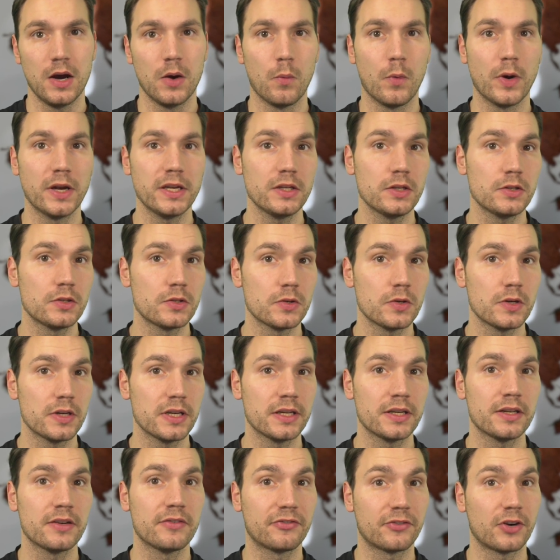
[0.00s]
When you're
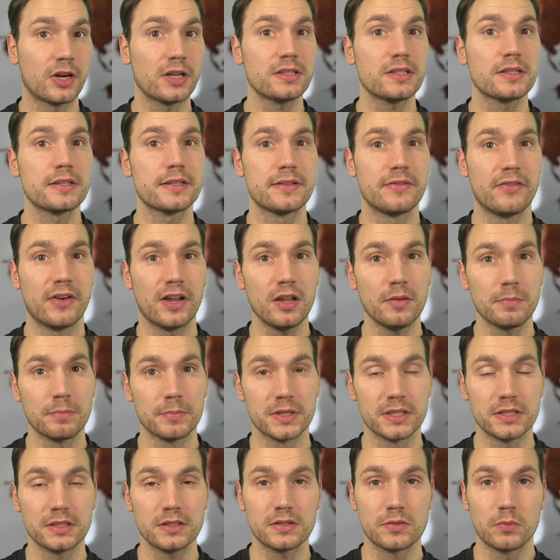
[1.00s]
doing front-end
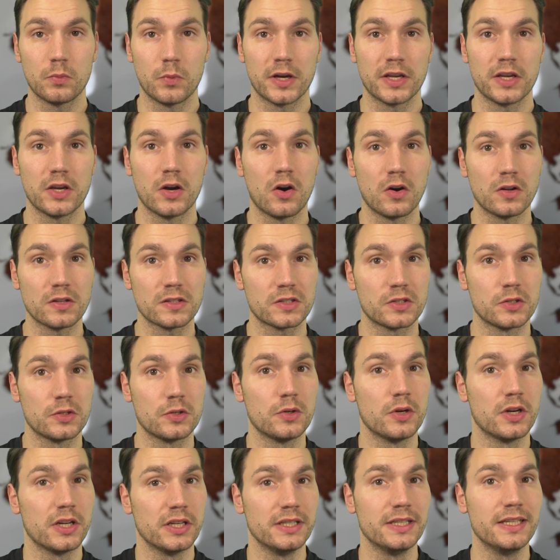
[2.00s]
development where you
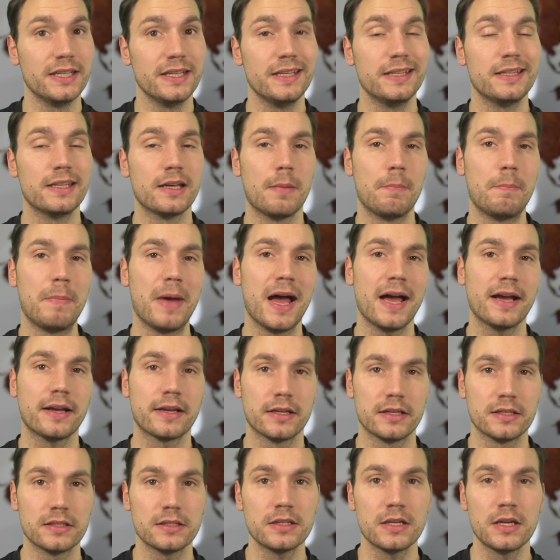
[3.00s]
also need a
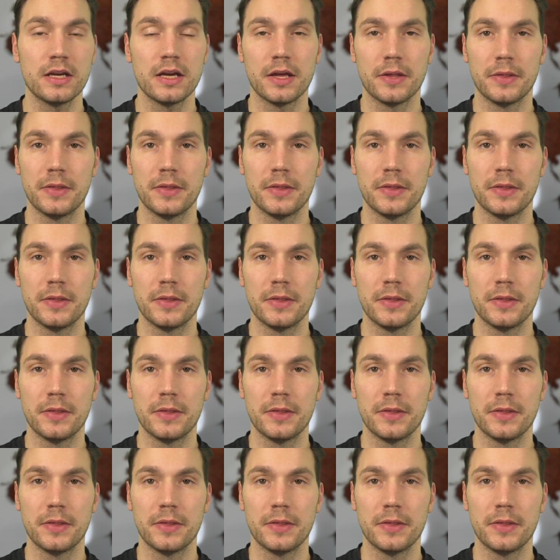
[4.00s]
backend,